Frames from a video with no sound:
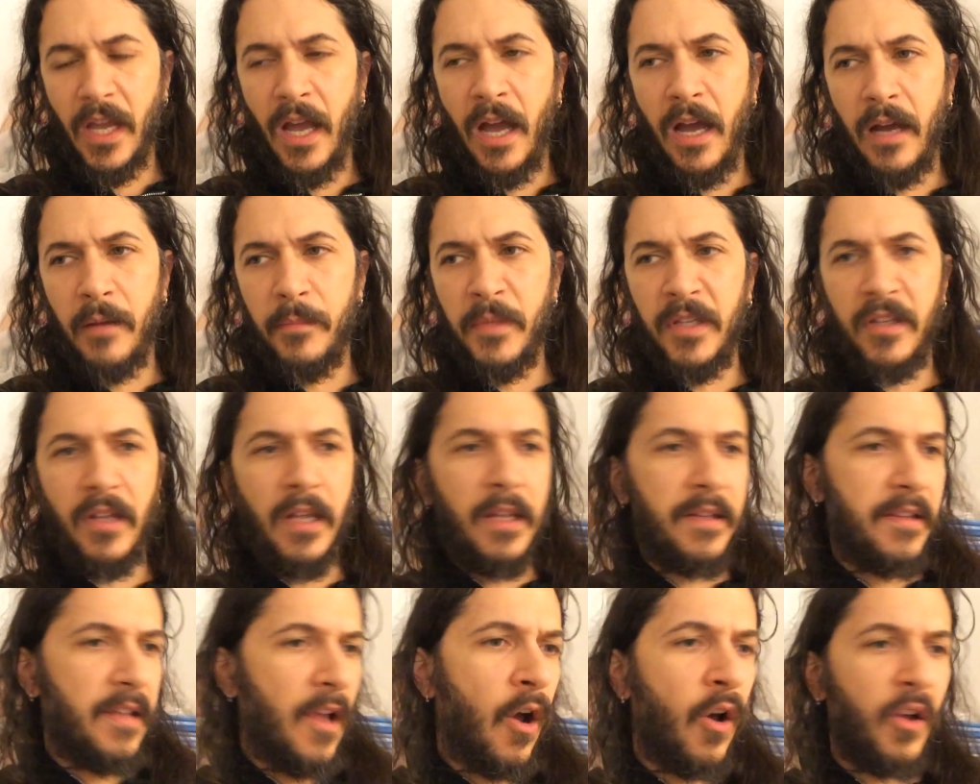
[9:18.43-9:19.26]

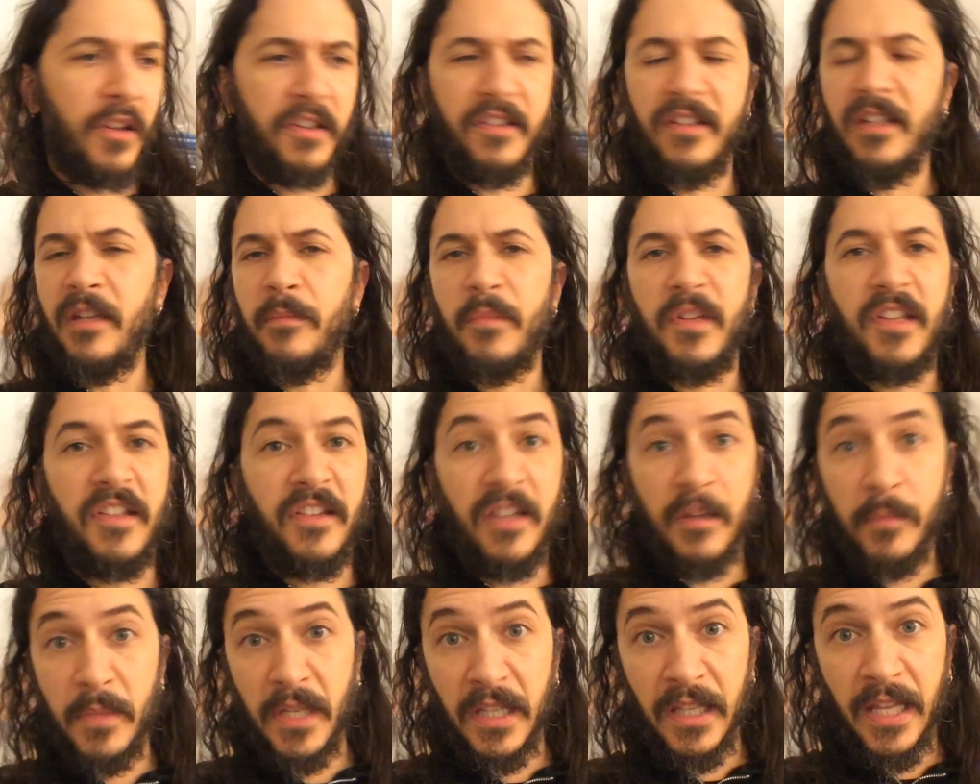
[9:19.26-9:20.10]
It all seems
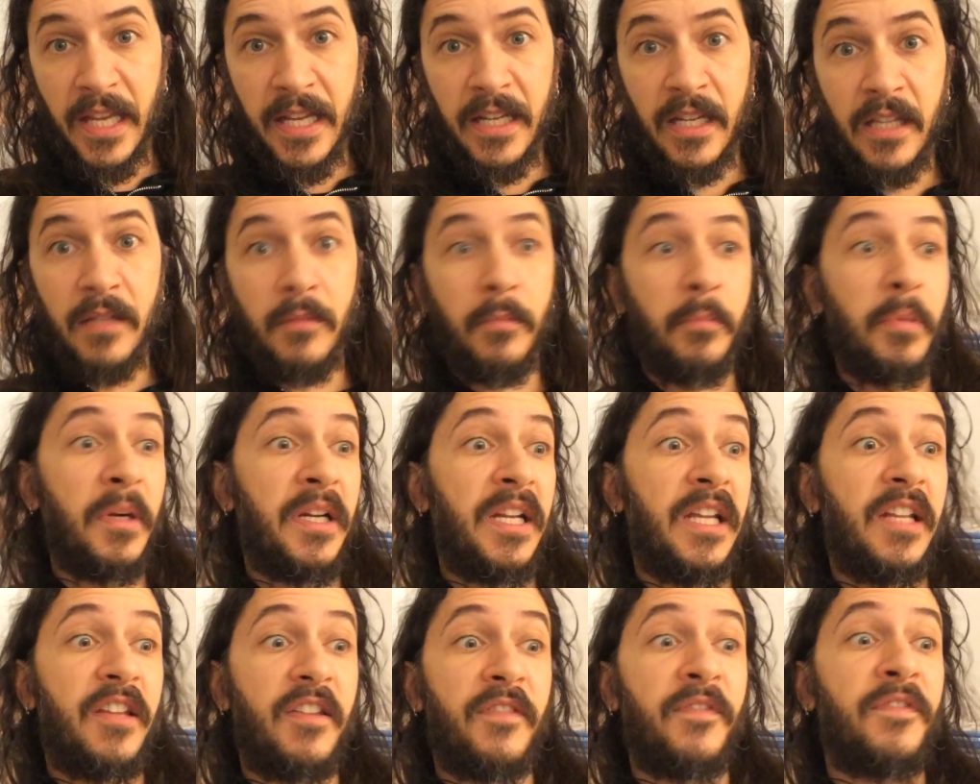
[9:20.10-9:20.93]
simulated,
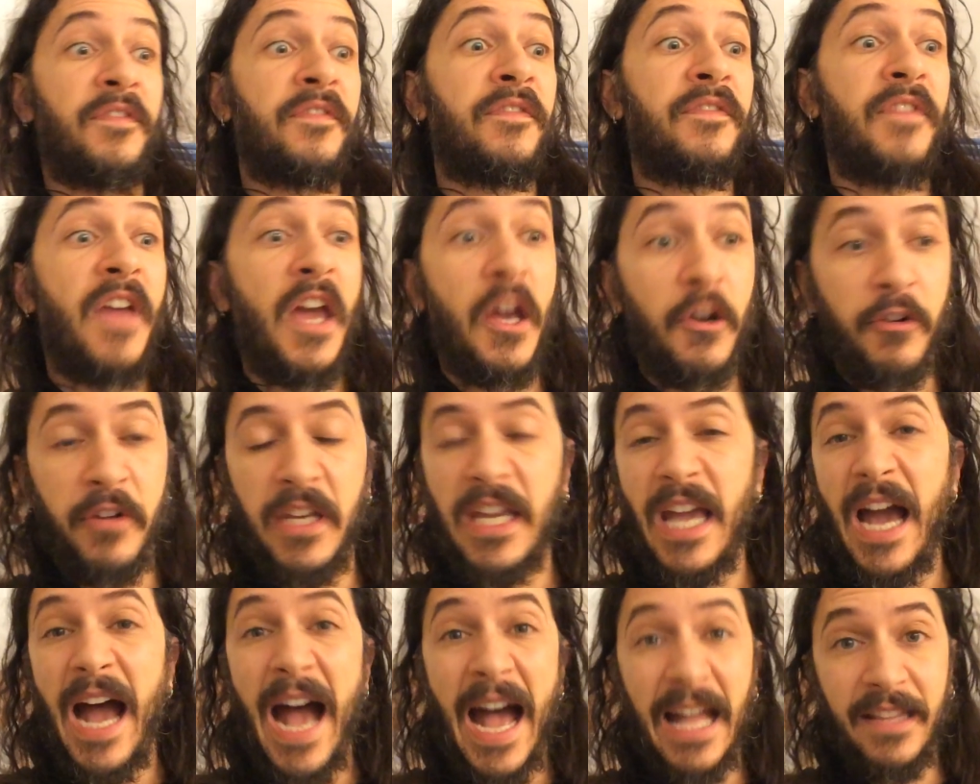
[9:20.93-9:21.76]
but it's
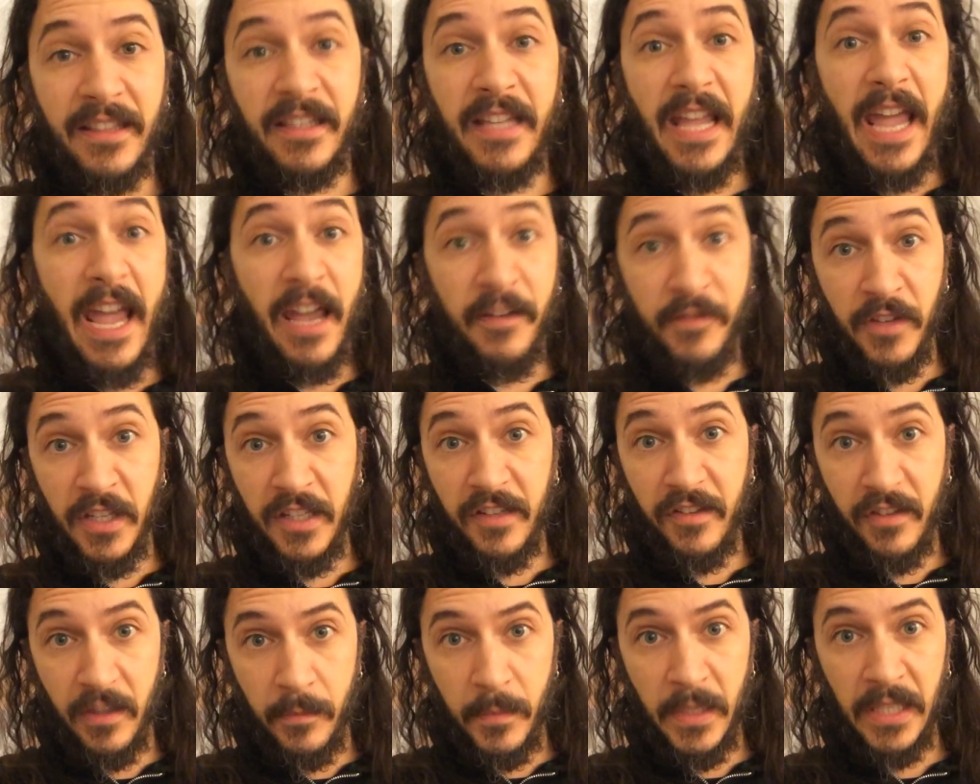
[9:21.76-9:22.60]
very hot and
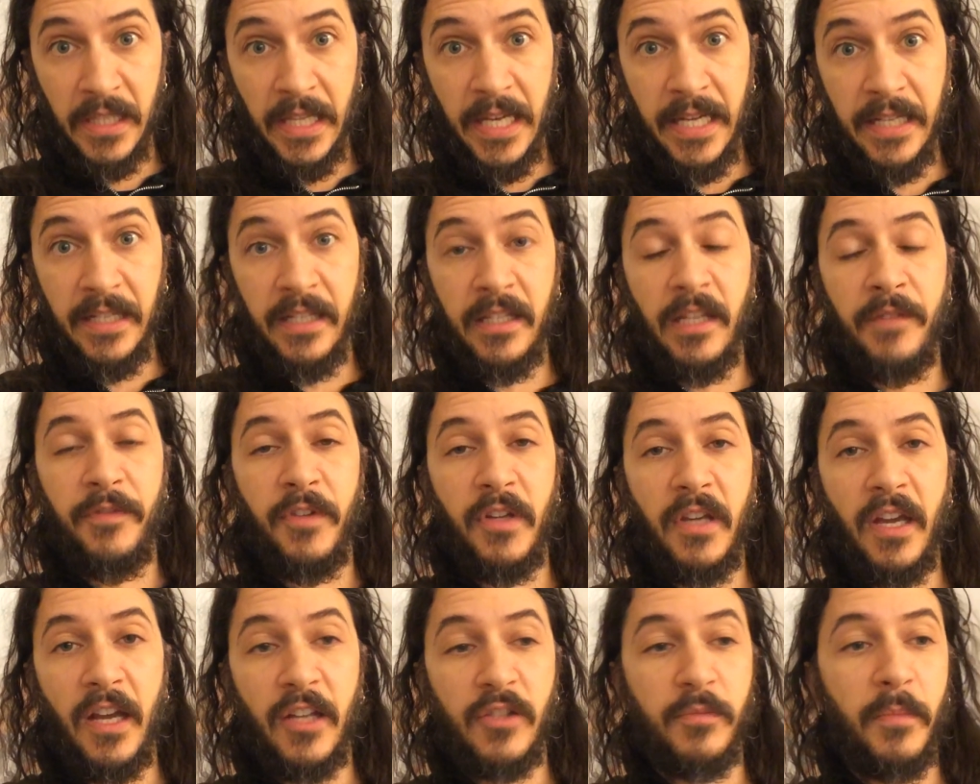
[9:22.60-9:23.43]
heavy simulated,
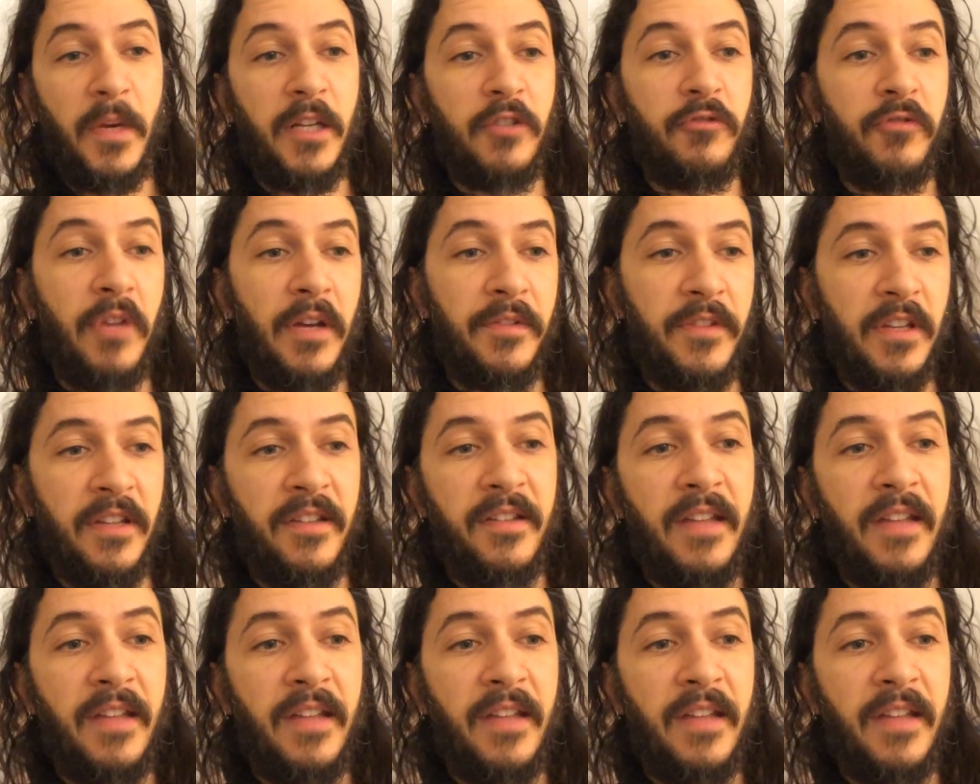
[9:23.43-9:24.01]
if you catch my drift.